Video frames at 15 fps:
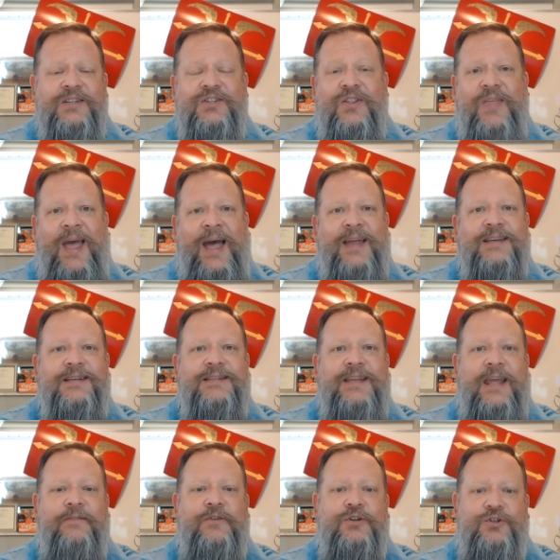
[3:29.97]
that
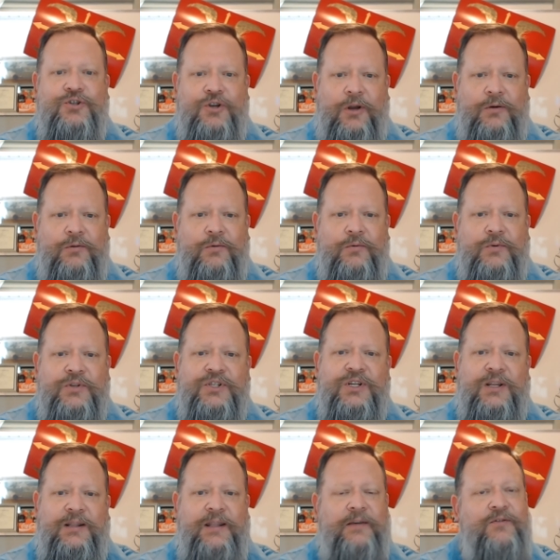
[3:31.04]
David Jones
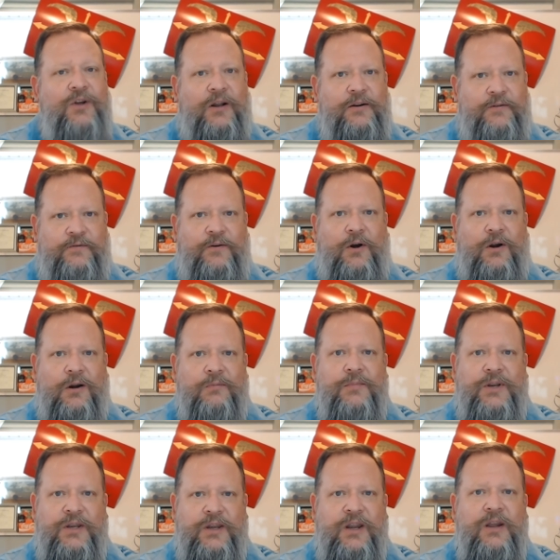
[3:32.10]
lived on a farm
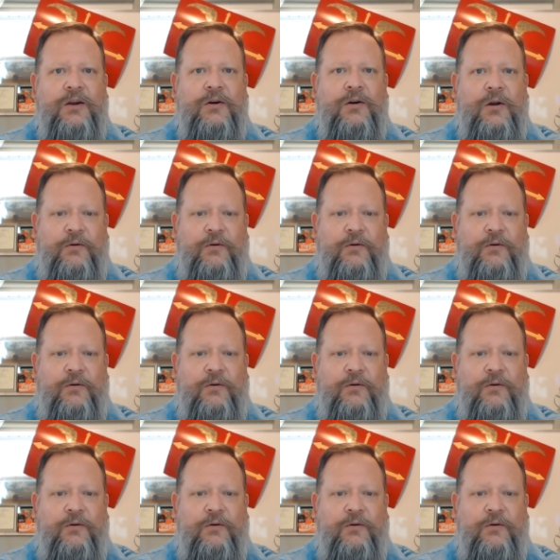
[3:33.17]
near